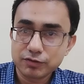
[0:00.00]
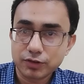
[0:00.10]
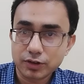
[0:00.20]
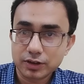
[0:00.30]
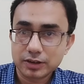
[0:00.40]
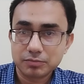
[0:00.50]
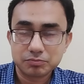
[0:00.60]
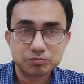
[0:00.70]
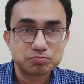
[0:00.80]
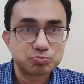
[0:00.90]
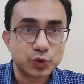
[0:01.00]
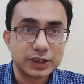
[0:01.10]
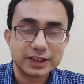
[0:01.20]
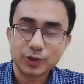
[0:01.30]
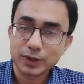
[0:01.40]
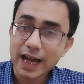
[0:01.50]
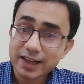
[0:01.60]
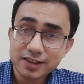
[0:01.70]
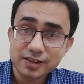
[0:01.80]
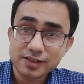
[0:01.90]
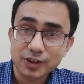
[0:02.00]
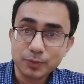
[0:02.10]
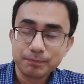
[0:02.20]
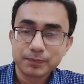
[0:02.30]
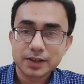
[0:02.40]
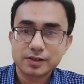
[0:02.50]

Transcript: for what now, 9 years now,